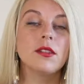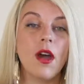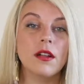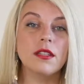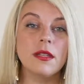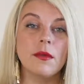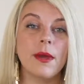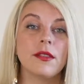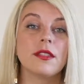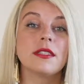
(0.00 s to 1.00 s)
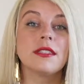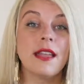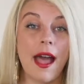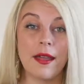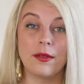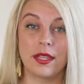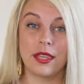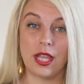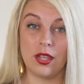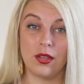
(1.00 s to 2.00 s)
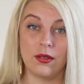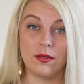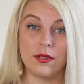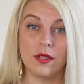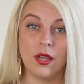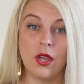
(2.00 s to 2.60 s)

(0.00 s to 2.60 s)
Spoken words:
talk to them about the style that they use.